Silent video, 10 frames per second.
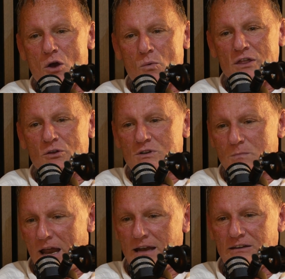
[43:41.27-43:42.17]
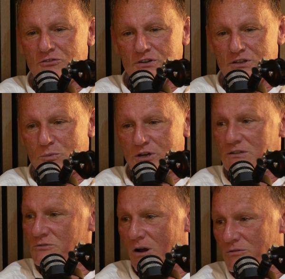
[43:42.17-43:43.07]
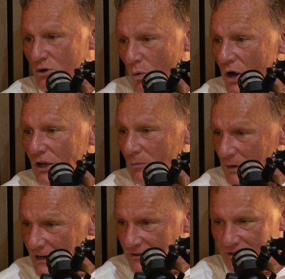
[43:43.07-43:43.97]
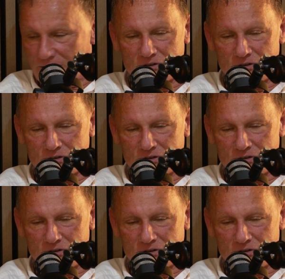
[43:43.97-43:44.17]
when there was plenty of drugs in the prison, it was always a quiet place, right?